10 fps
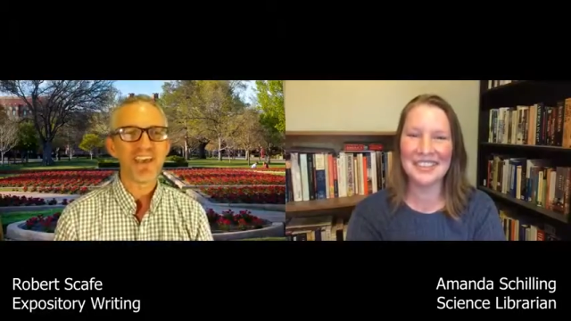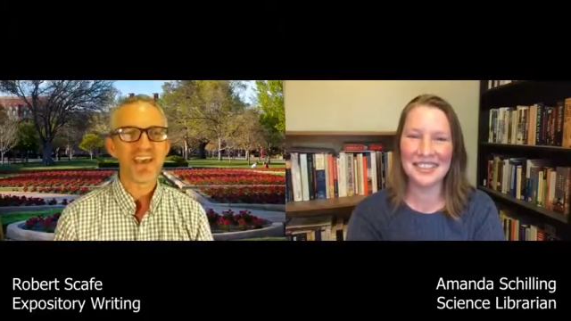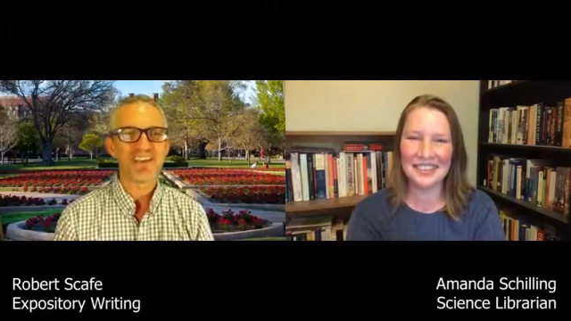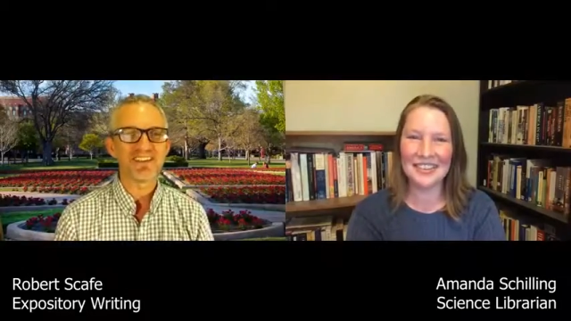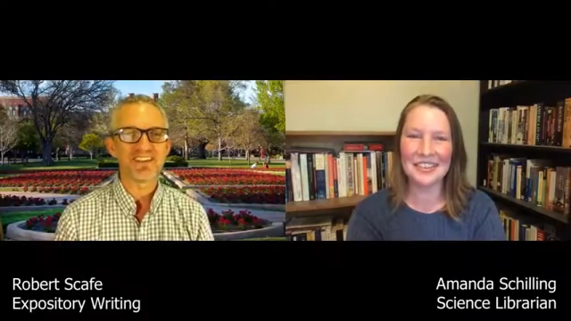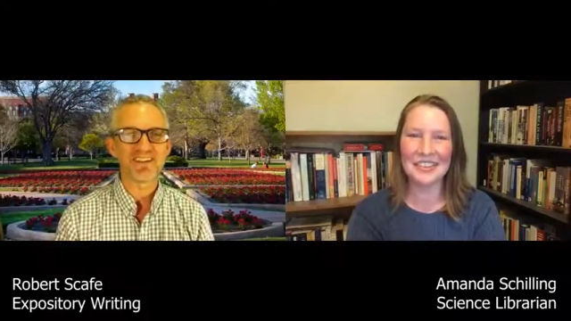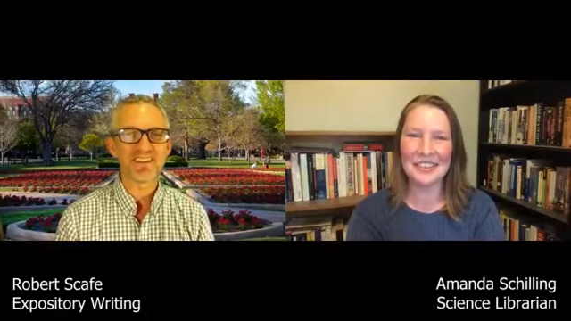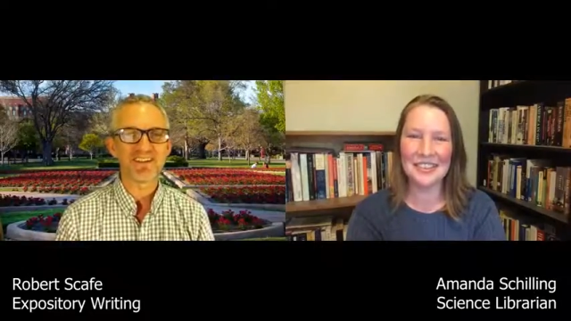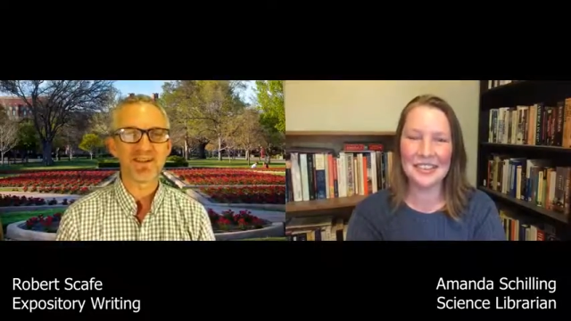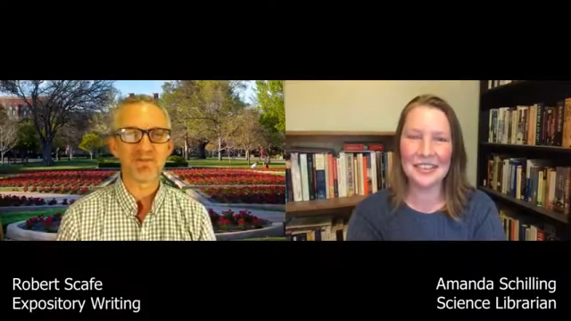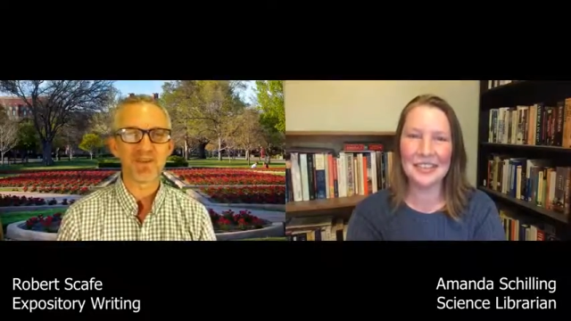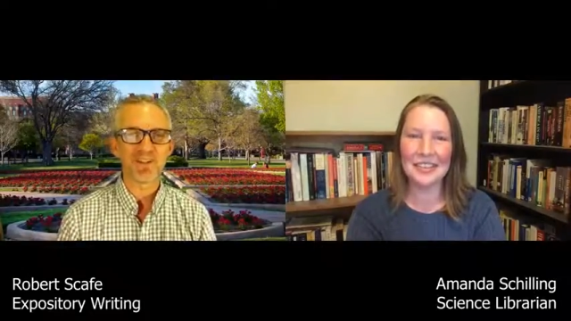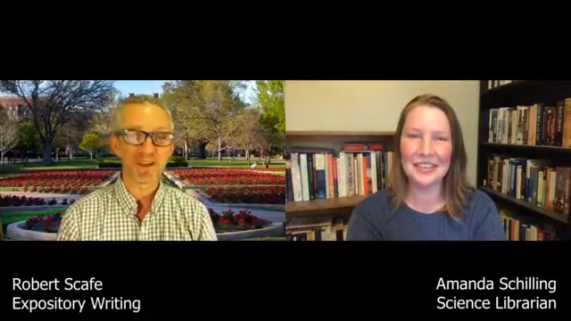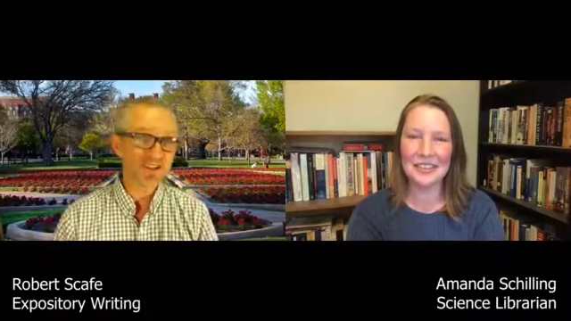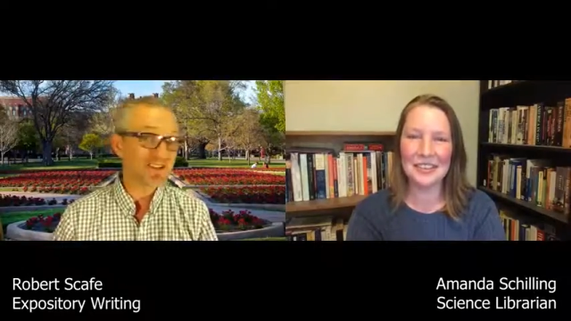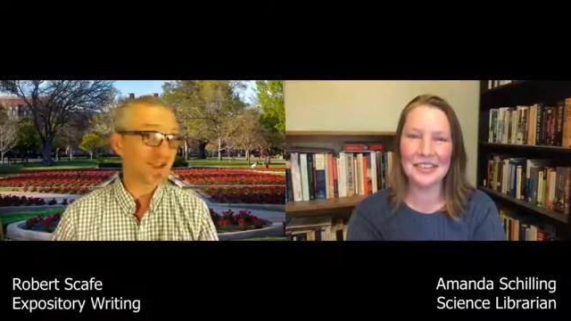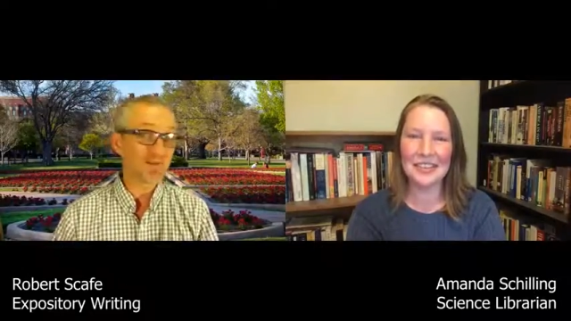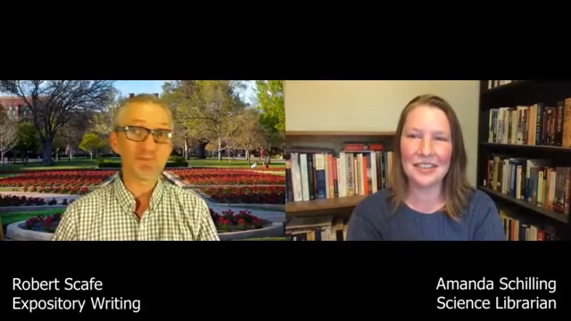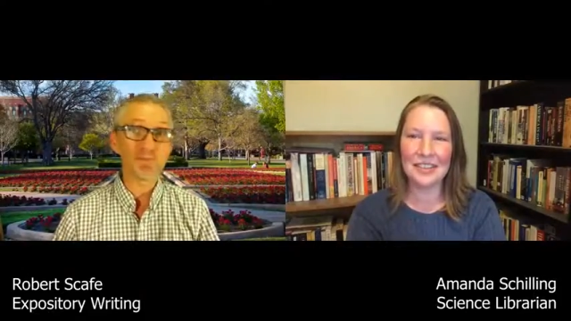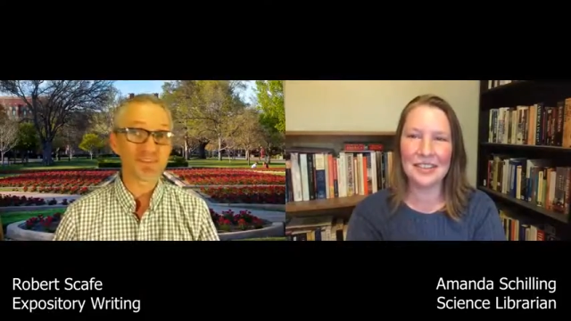Speaker 1: And um, a lot of
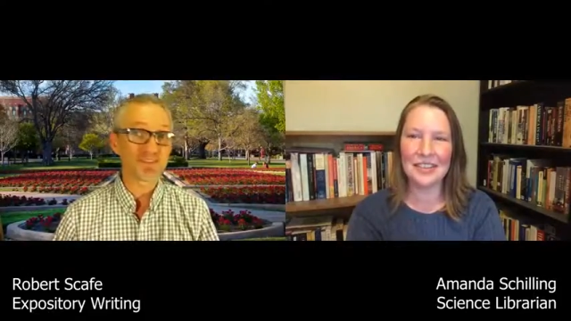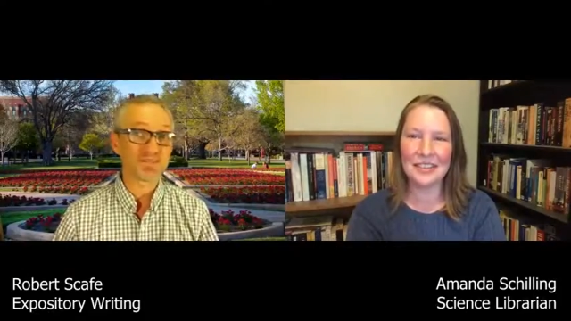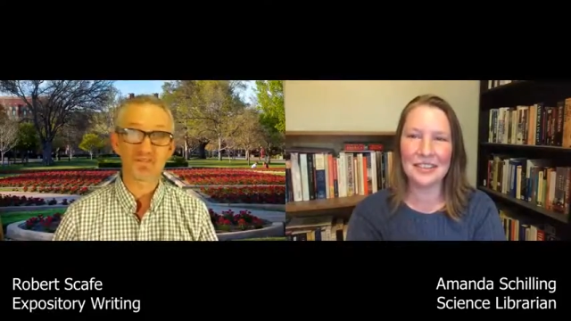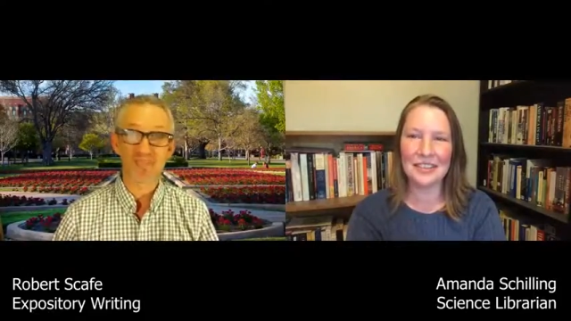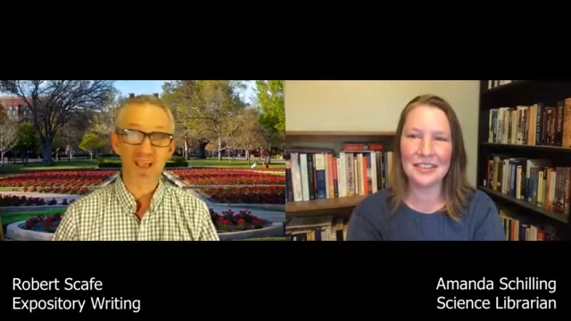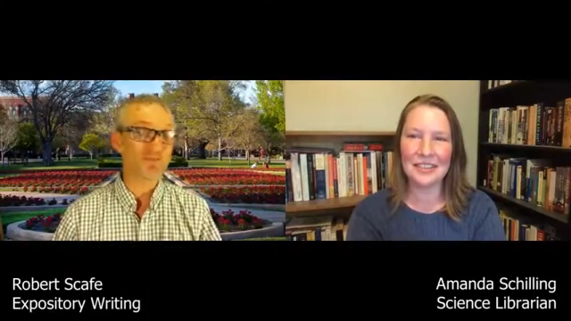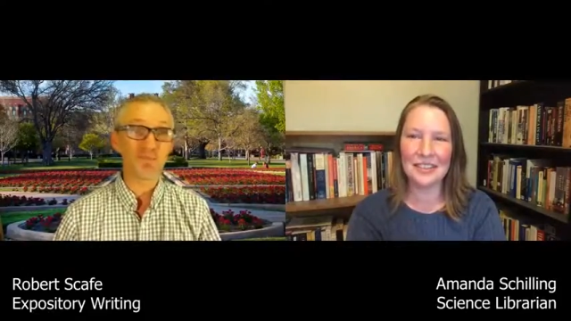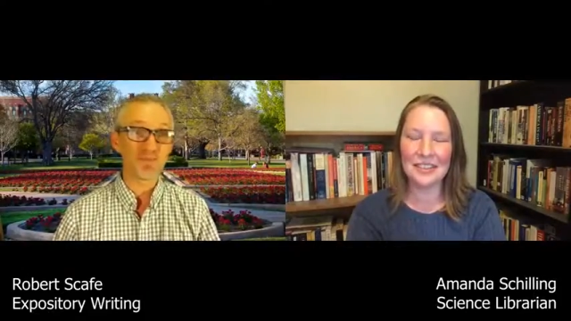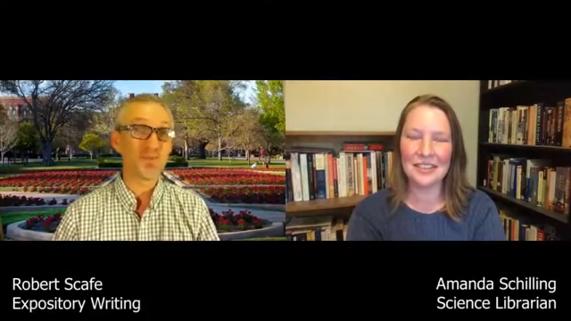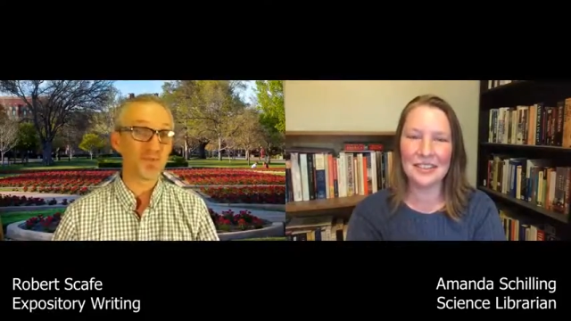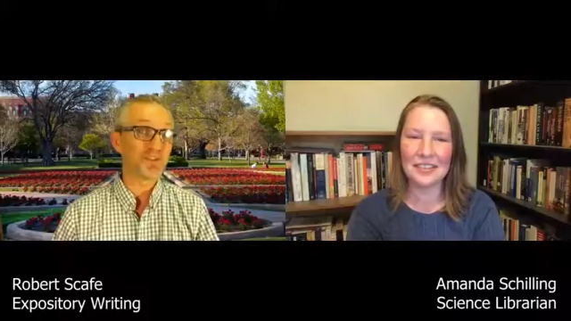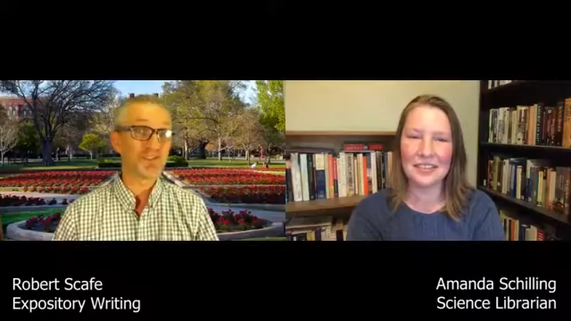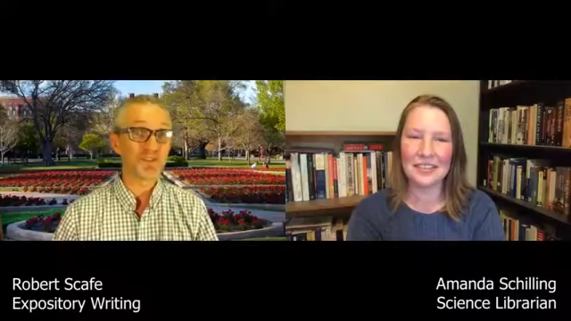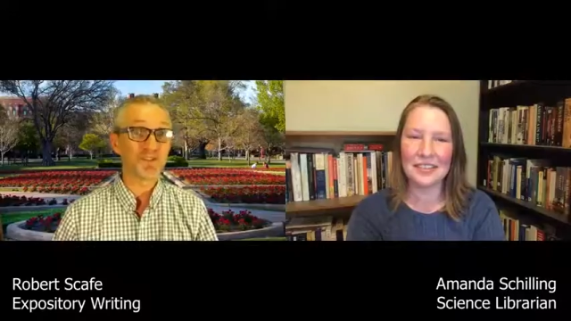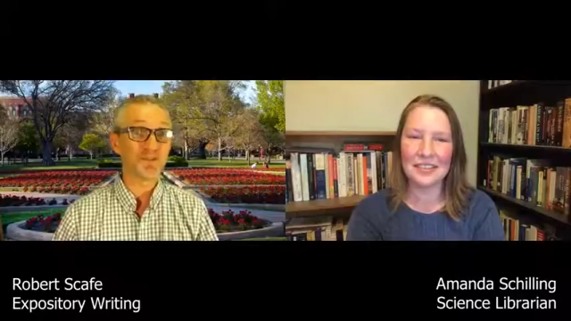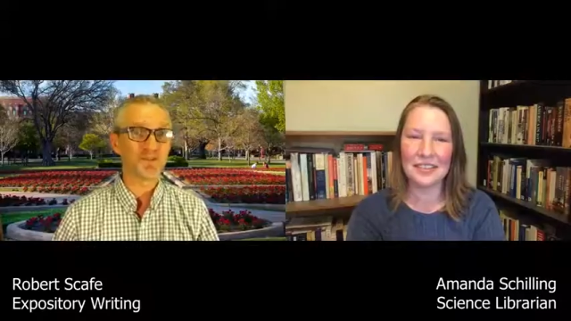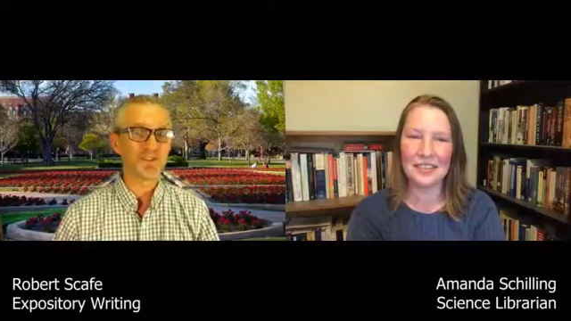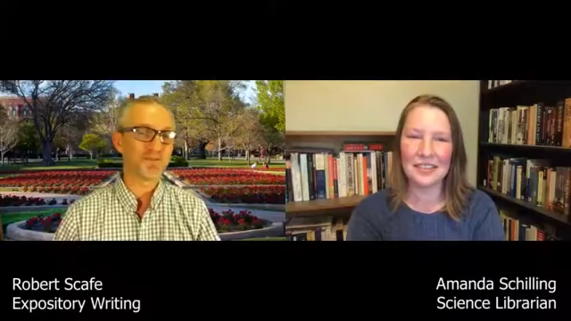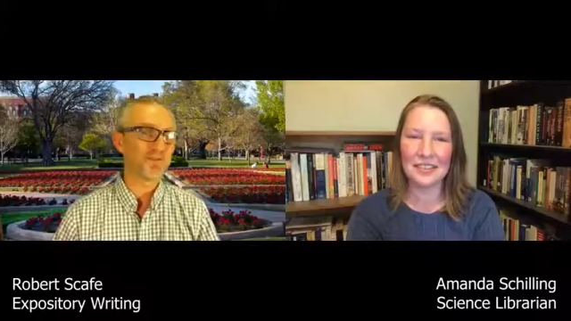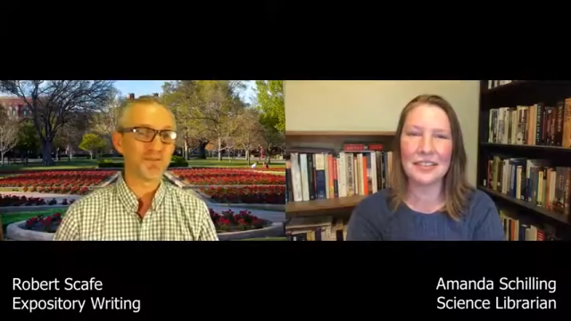times that's what people need to do,
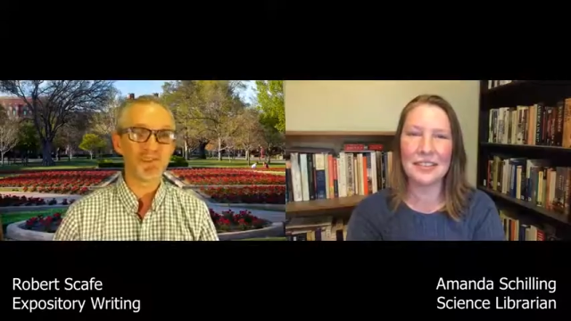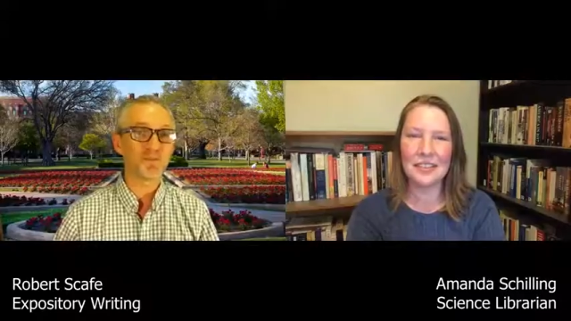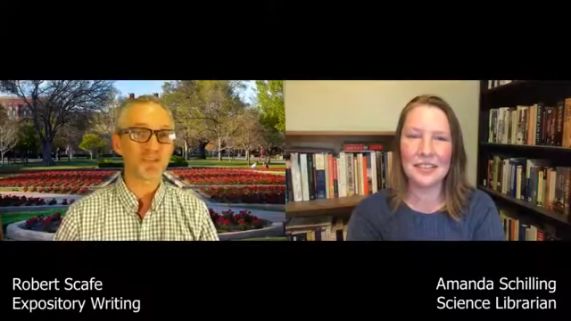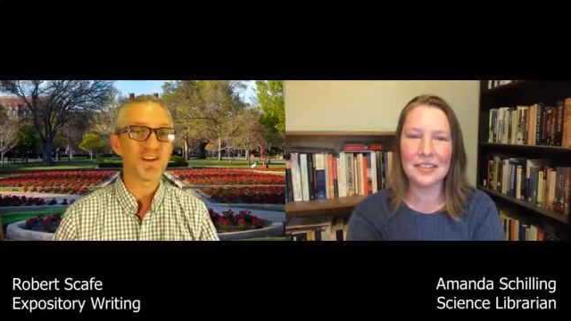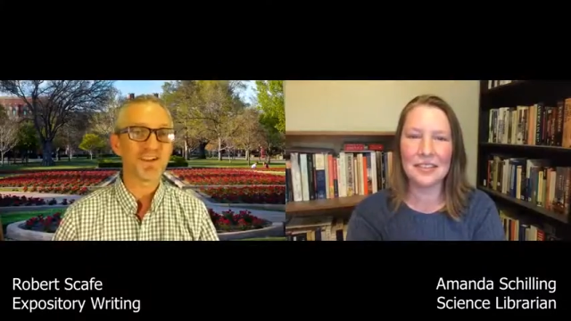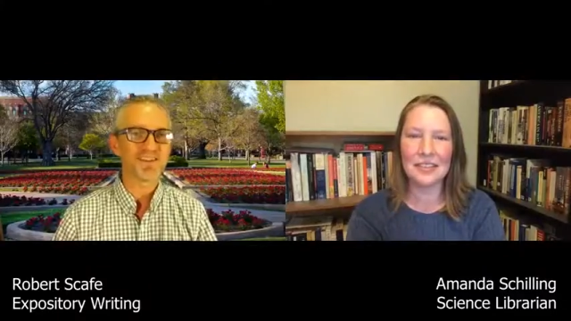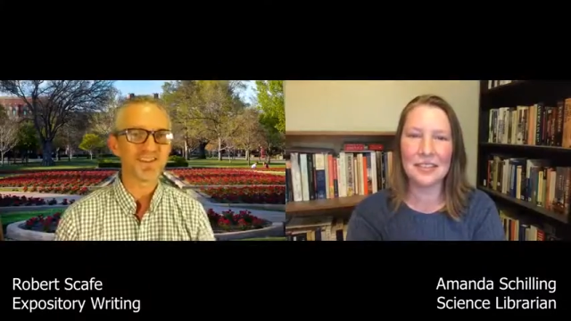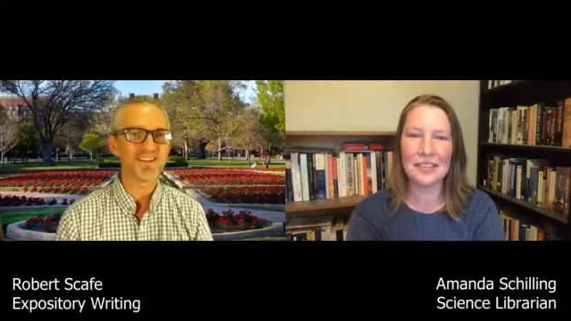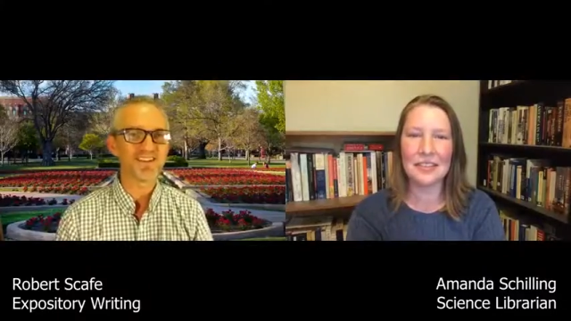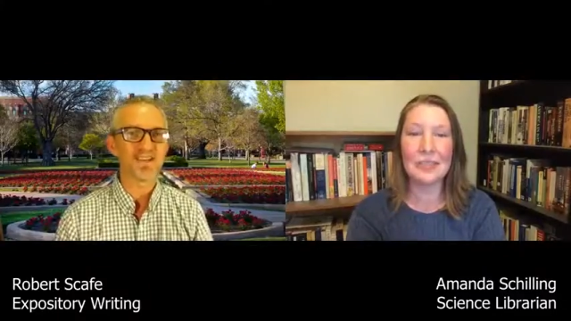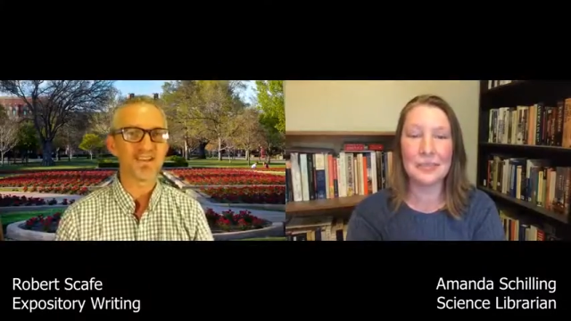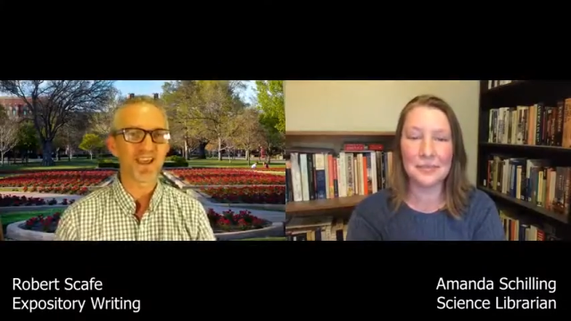even for themselves, you know,